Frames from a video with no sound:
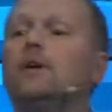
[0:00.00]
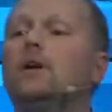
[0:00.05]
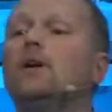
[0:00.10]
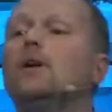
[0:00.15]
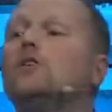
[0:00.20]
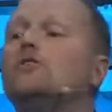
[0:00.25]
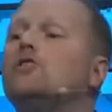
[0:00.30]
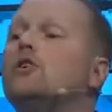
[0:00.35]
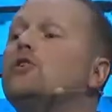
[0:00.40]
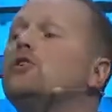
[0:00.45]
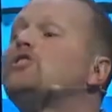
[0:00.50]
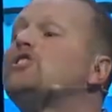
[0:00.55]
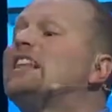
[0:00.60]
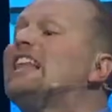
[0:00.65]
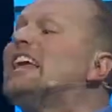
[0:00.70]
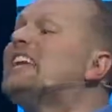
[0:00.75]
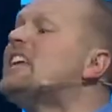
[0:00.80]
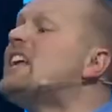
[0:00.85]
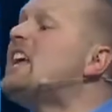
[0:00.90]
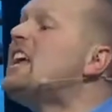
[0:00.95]
so there's a
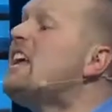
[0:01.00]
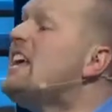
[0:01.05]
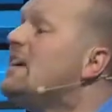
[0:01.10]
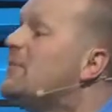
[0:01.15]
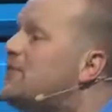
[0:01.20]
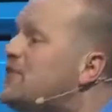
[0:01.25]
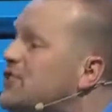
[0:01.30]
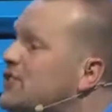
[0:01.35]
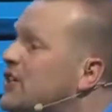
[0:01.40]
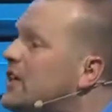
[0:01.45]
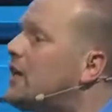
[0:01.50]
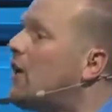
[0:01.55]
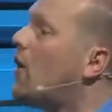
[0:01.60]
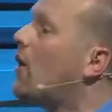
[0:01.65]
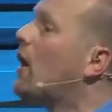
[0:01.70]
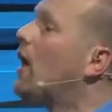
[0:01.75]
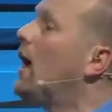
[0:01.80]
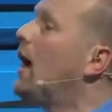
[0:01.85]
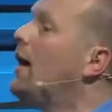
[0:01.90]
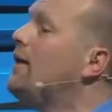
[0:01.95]
lot of ifs in
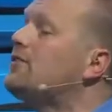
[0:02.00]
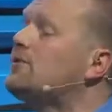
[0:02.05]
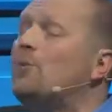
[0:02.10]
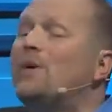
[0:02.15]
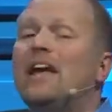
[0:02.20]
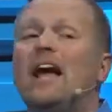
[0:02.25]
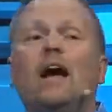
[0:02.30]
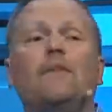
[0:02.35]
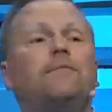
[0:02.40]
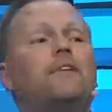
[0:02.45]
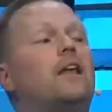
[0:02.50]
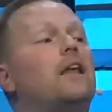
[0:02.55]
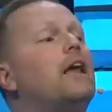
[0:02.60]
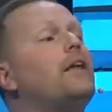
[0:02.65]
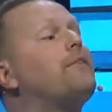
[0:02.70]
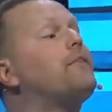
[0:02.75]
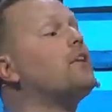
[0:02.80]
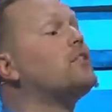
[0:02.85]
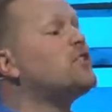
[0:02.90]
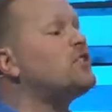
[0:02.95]
our lives, and we have to
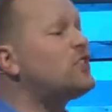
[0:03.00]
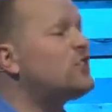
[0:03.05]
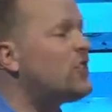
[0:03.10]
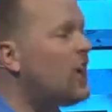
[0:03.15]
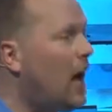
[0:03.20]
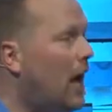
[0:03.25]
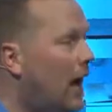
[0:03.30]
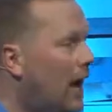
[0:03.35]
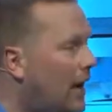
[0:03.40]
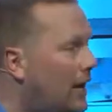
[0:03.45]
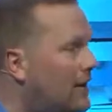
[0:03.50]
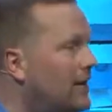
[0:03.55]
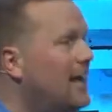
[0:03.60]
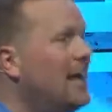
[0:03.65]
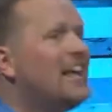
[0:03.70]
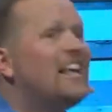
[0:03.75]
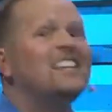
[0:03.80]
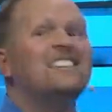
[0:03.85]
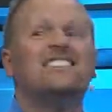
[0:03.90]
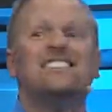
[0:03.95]
let the son
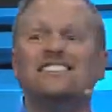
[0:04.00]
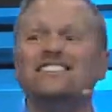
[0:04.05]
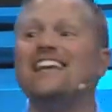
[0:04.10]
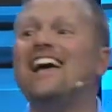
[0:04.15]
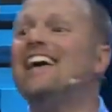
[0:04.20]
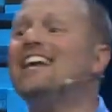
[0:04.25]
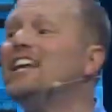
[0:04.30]
set